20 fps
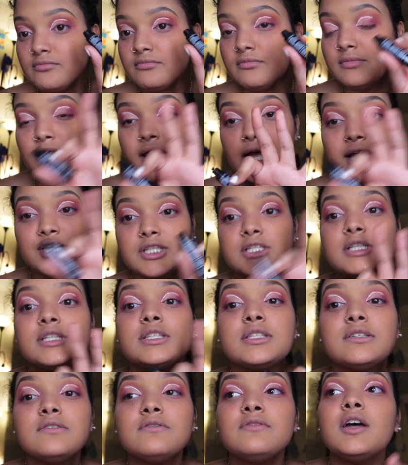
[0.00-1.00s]
lash
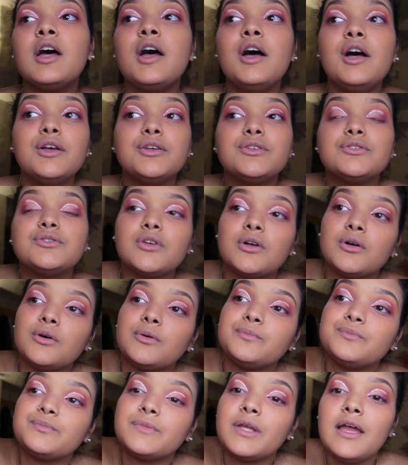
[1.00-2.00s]
adhesive. So
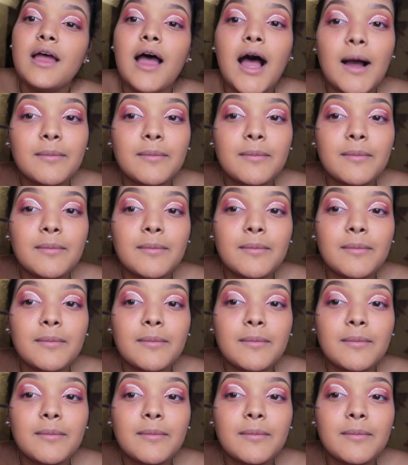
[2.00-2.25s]
I'm